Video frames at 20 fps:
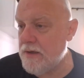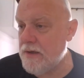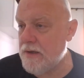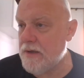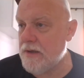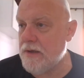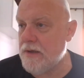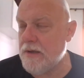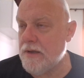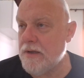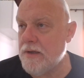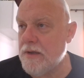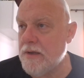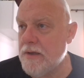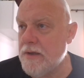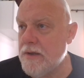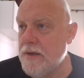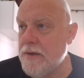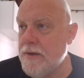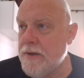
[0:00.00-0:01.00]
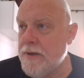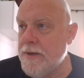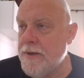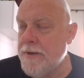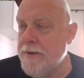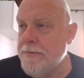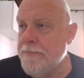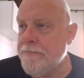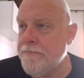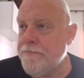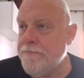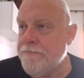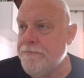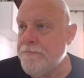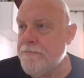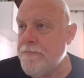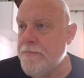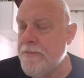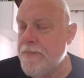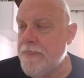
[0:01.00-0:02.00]

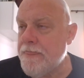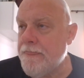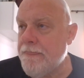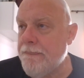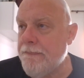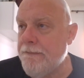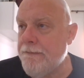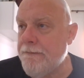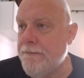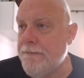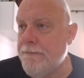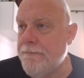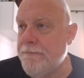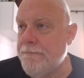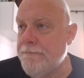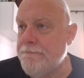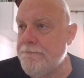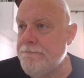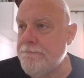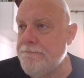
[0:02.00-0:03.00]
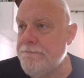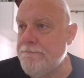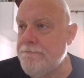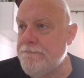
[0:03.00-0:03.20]
[no speech]